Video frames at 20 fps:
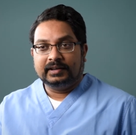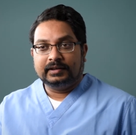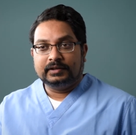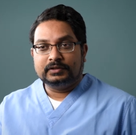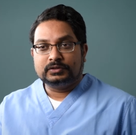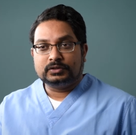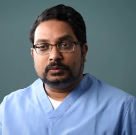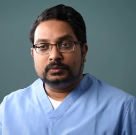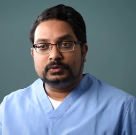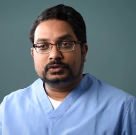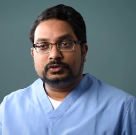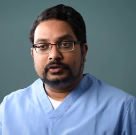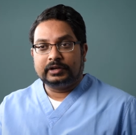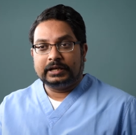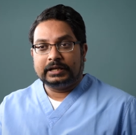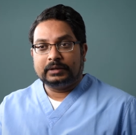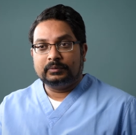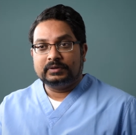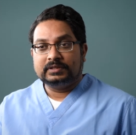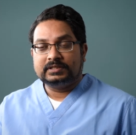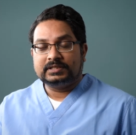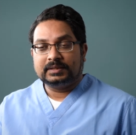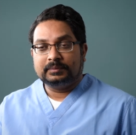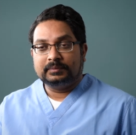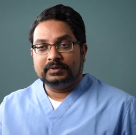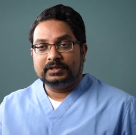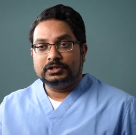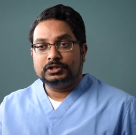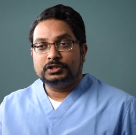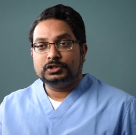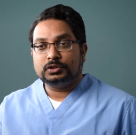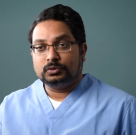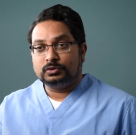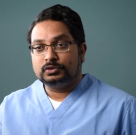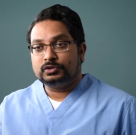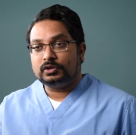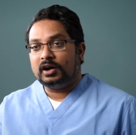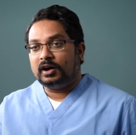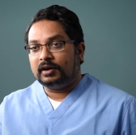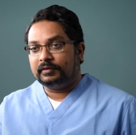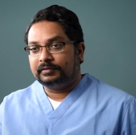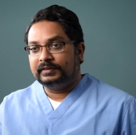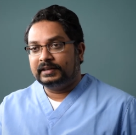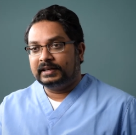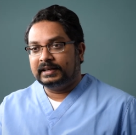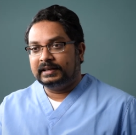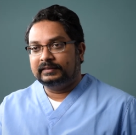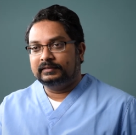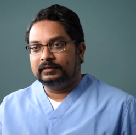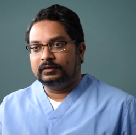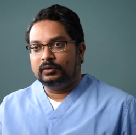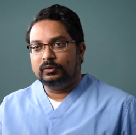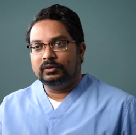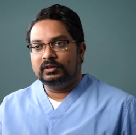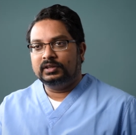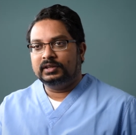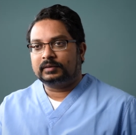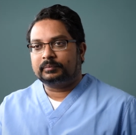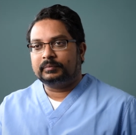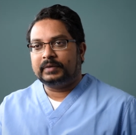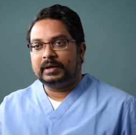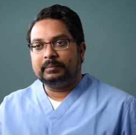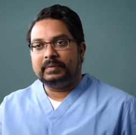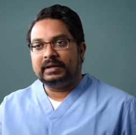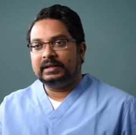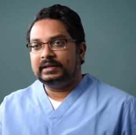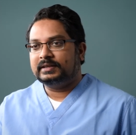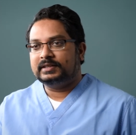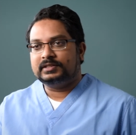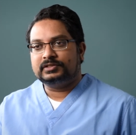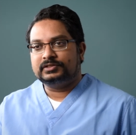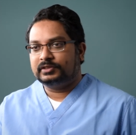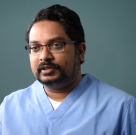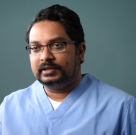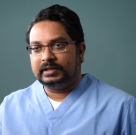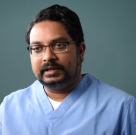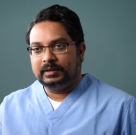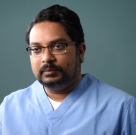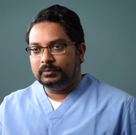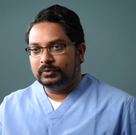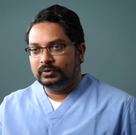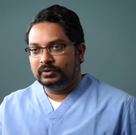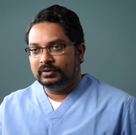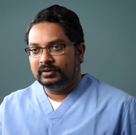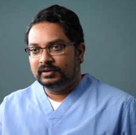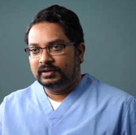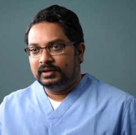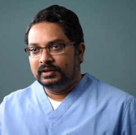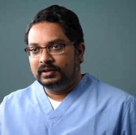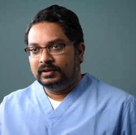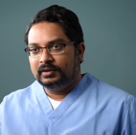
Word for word: And it's always great when somebody shows off that, oh, look, my belly doesn't hurt anymore.